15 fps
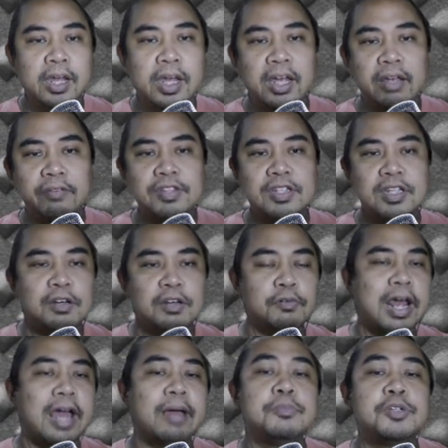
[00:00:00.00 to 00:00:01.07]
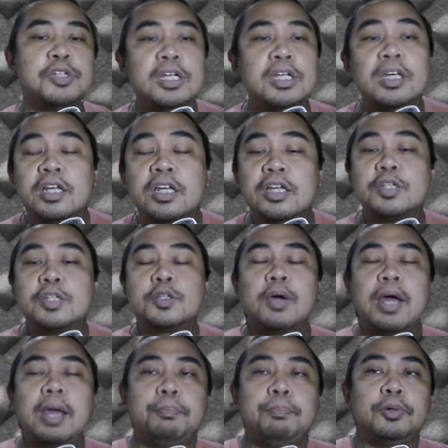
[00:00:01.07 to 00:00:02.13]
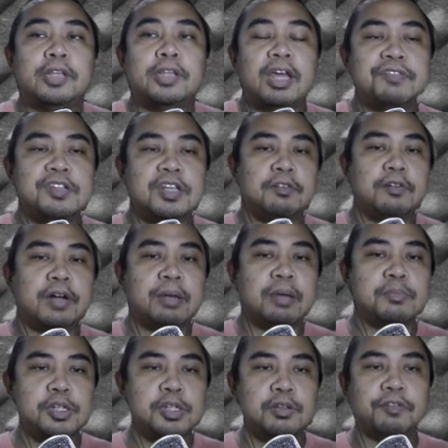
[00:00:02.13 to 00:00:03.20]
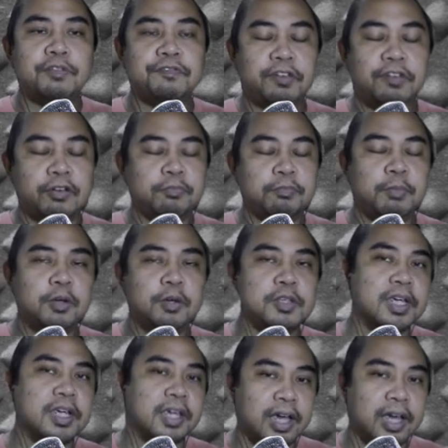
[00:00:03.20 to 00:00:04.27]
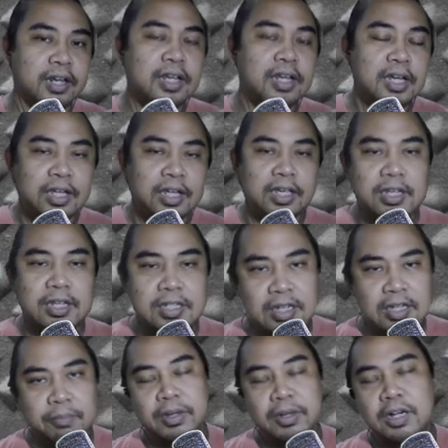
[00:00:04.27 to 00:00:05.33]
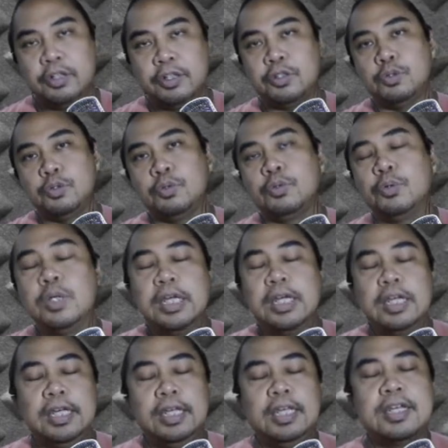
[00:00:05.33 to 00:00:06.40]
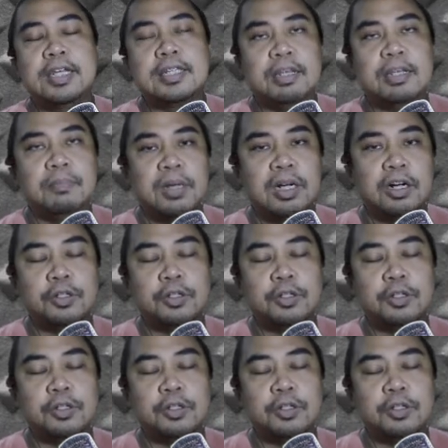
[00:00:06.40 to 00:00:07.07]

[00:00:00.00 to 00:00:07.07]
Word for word: FC Ramji. So I put FC Ramji on the fifth because again, he's similar to he is similar